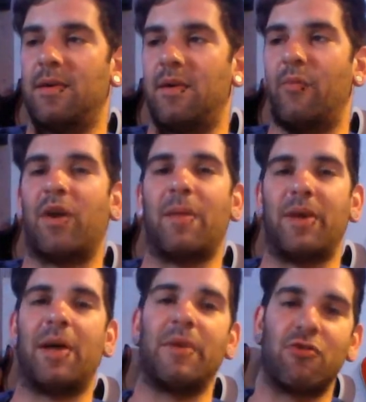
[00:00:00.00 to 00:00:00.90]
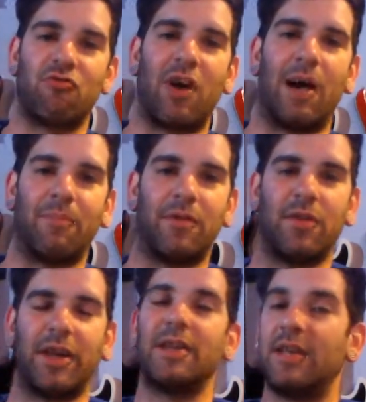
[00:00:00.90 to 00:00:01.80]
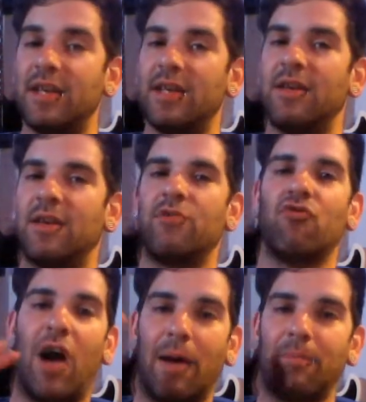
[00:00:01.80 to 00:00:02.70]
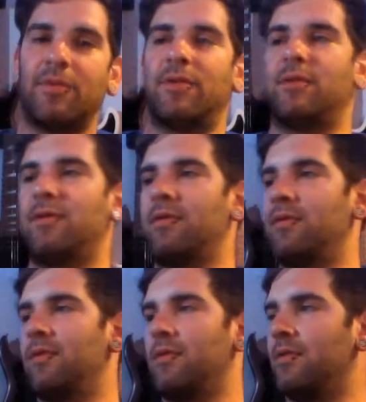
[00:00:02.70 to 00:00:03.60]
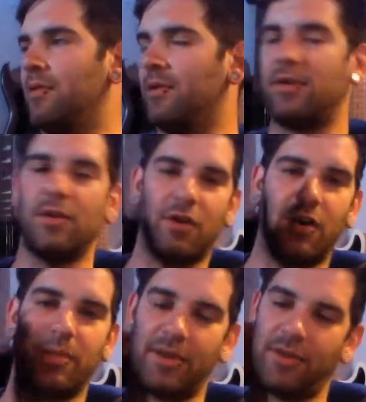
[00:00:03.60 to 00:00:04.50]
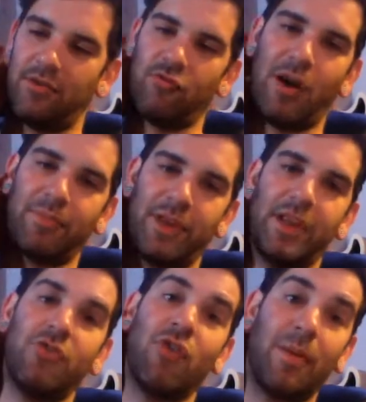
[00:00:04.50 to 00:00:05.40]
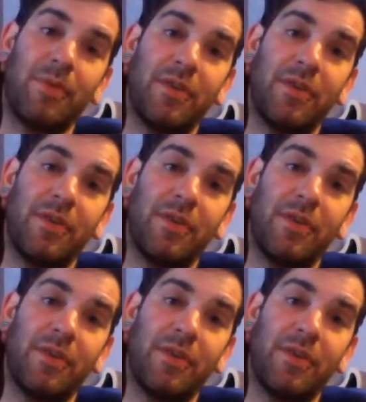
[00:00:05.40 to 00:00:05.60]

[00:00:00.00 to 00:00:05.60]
and when I mean dropped, like D, dropped. You know what I mean? Drop D, drop C.